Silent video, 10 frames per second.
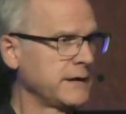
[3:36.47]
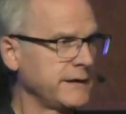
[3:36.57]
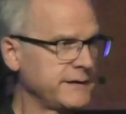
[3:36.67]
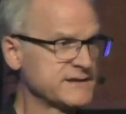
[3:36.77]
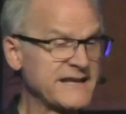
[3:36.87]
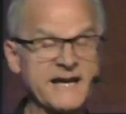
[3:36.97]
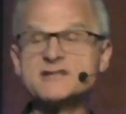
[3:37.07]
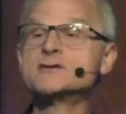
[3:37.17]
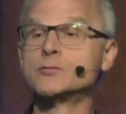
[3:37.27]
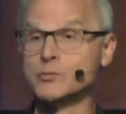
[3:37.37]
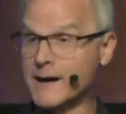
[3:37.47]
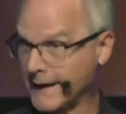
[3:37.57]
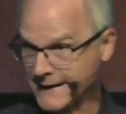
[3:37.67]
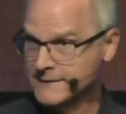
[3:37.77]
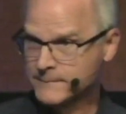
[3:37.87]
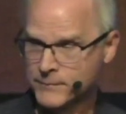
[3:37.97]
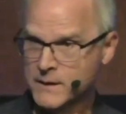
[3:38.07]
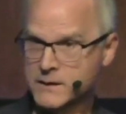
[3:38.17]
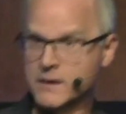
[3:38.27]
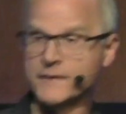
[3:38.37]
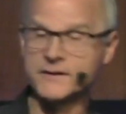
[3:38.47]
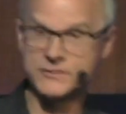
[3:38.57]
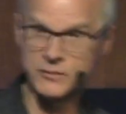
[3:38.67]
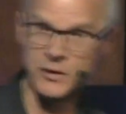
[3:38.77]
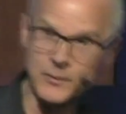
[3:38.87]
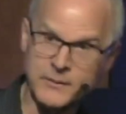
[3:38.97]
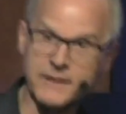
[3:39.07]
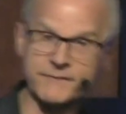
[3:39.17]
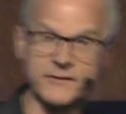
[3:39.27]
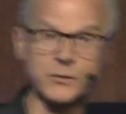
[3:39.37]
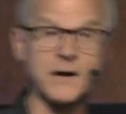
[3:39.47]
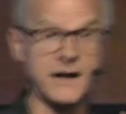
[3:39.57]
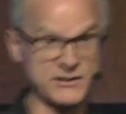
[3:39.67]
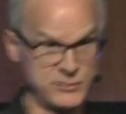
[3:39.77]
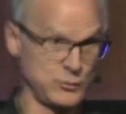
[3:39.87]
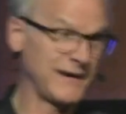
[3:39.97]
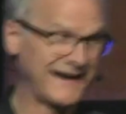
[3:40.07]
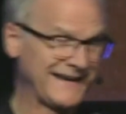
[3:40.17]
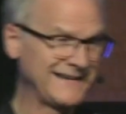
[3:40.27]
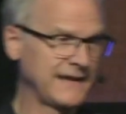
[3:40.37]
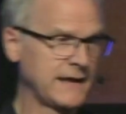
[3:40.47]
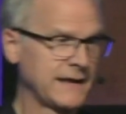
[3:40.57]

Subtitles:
is a shrine called the Dome of the Rock Shrine.